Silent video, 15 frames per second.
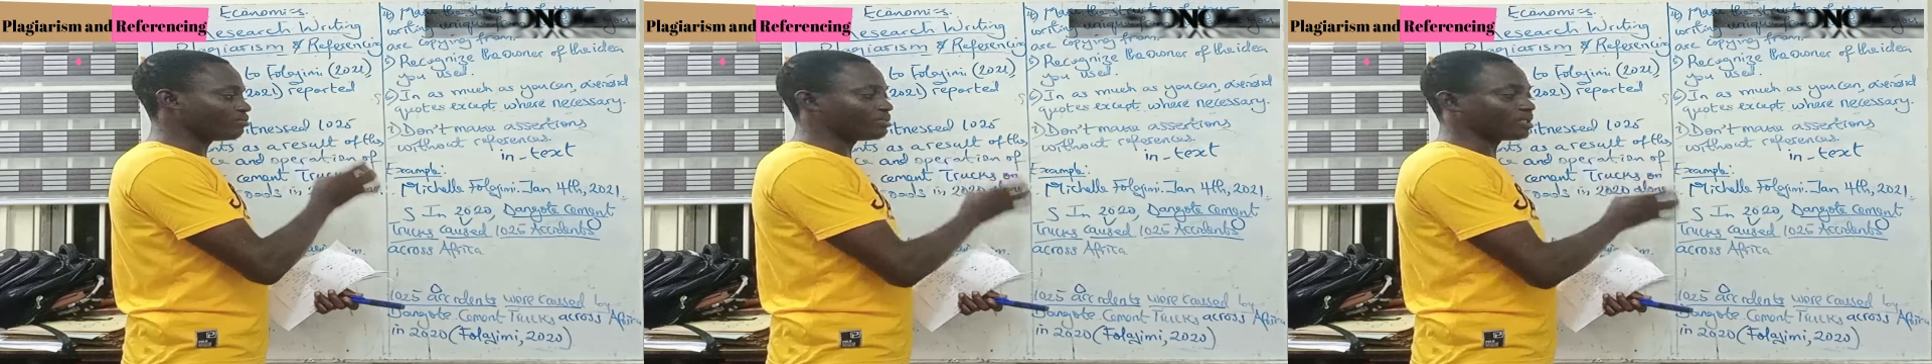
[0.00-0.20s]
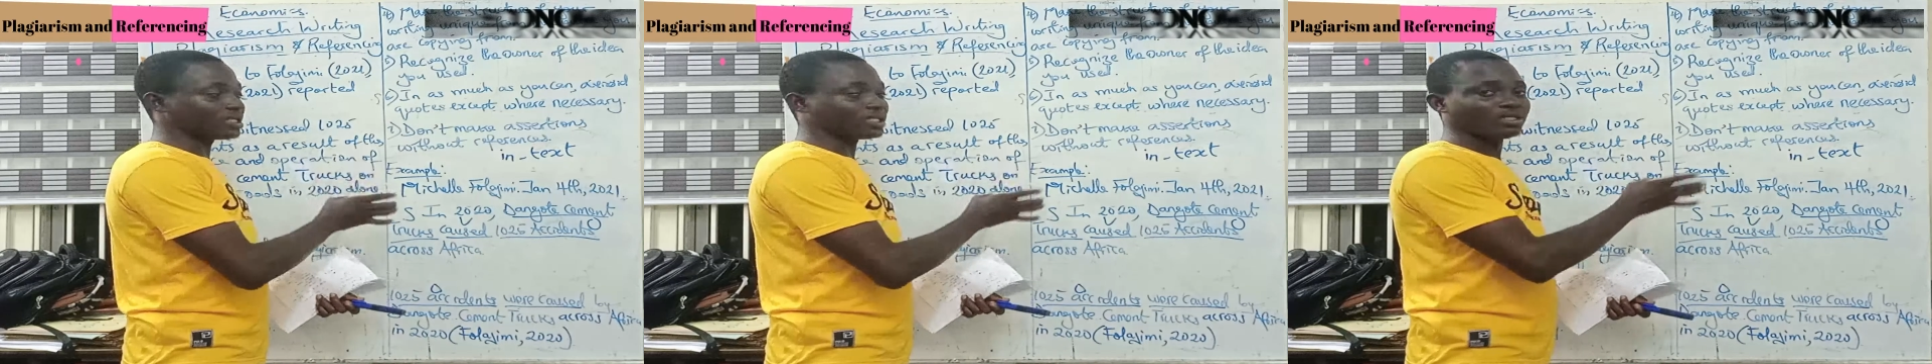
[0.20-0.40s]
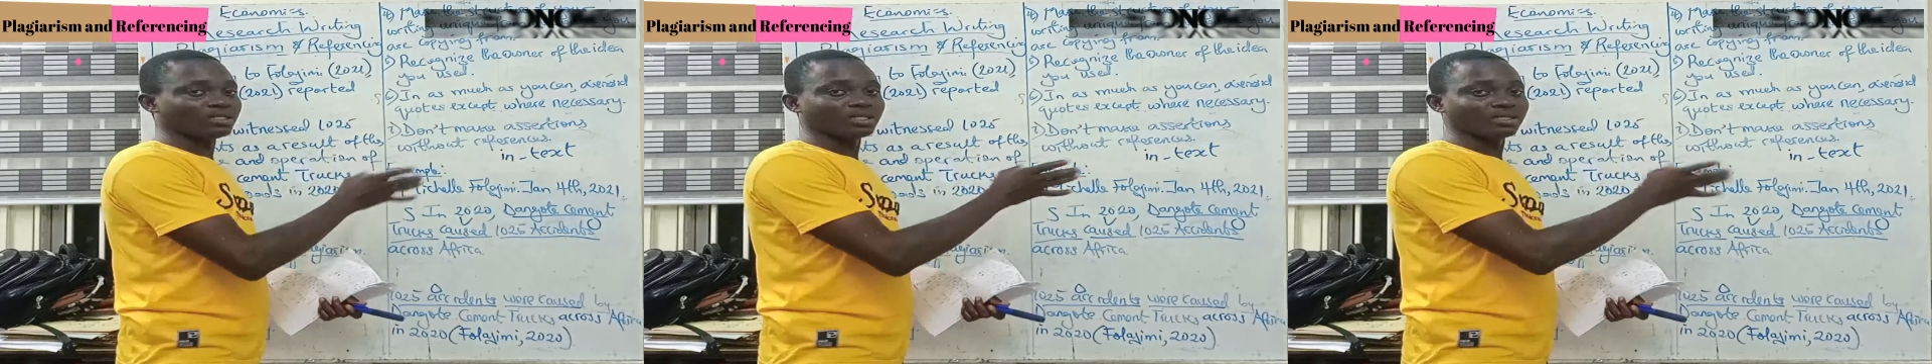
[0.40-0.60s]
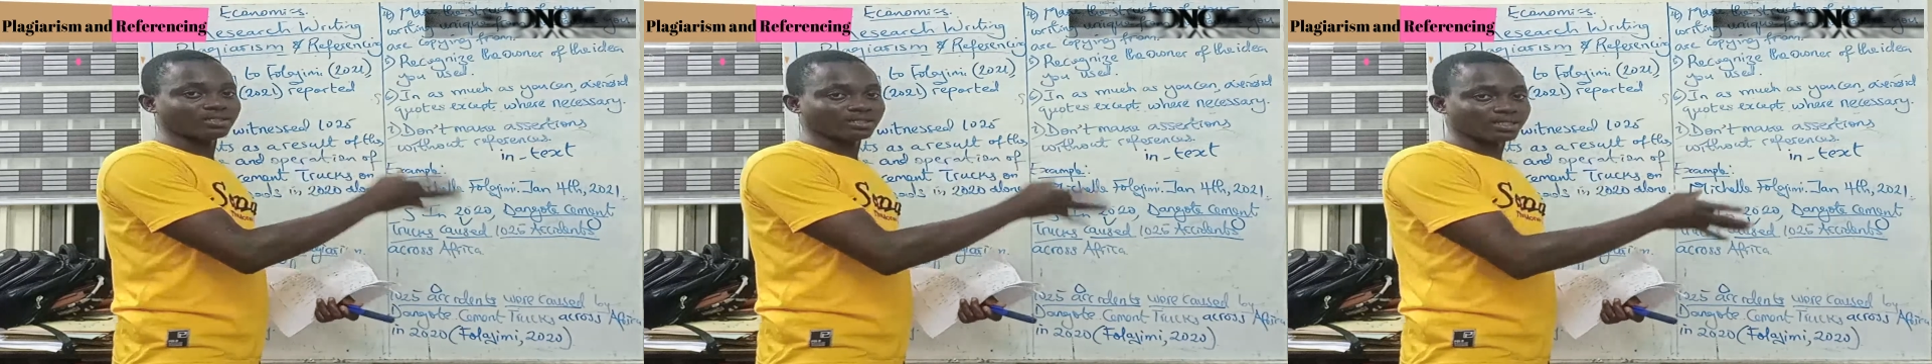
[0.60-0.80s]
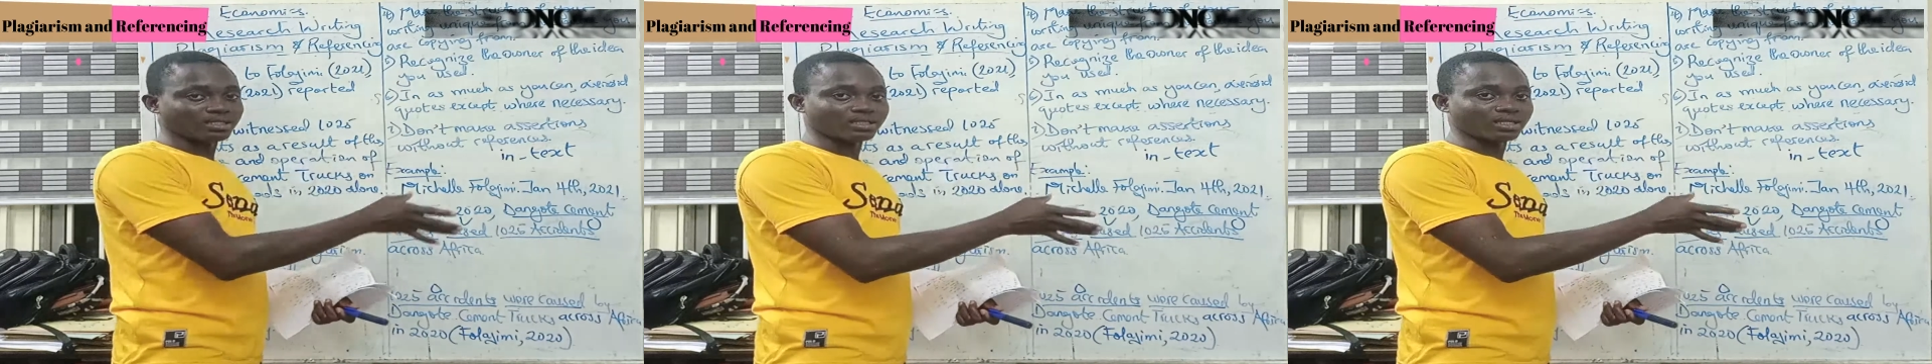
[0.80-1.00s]
beginning a
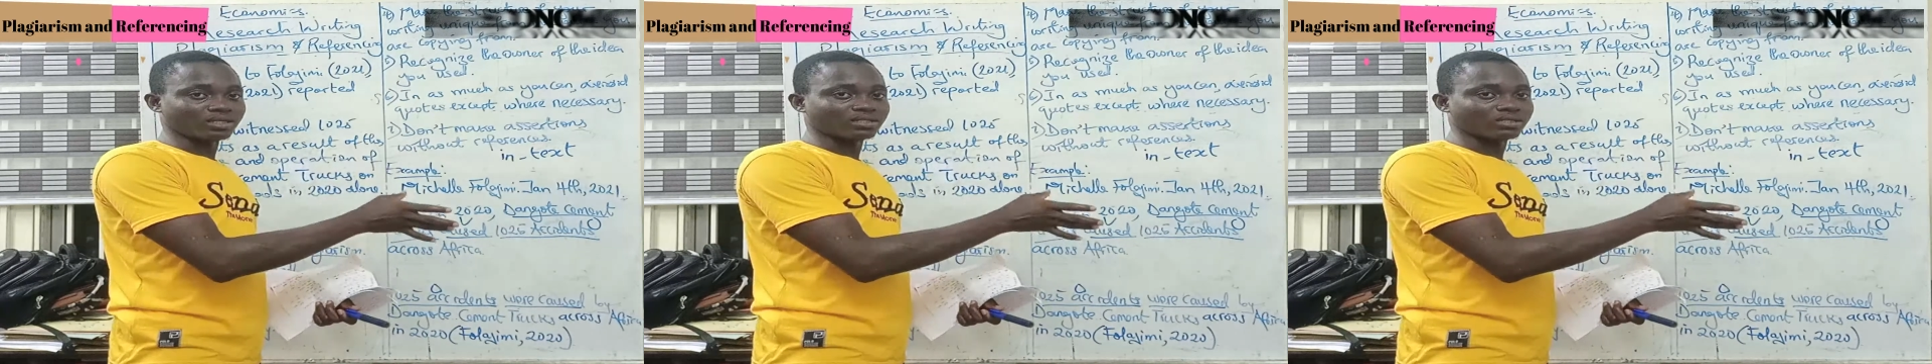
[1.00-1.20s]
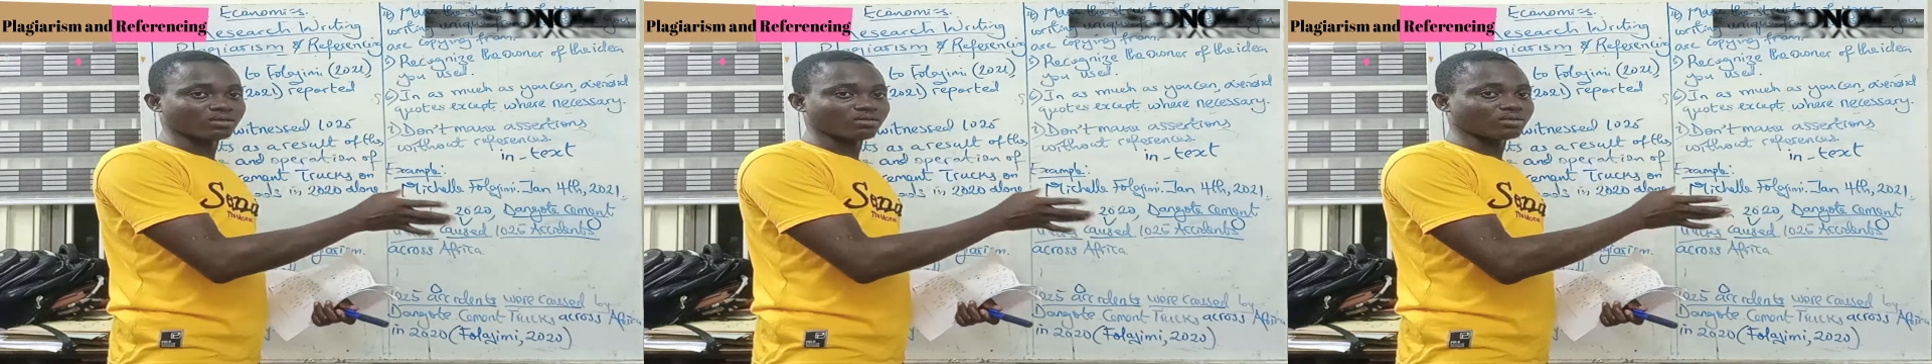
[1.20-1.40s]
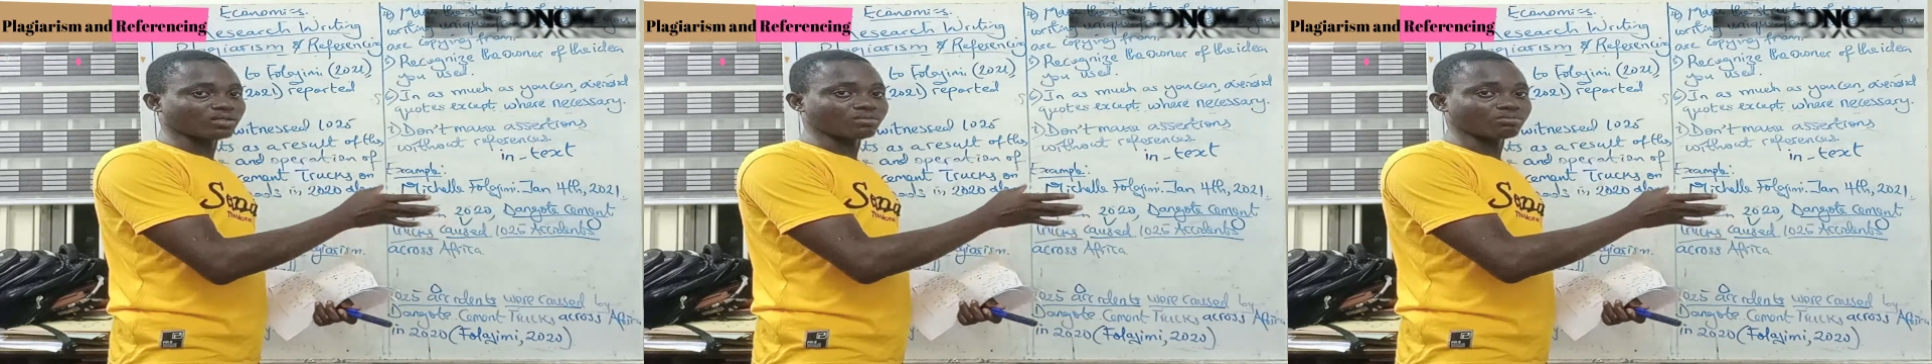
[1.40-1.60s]
sentence or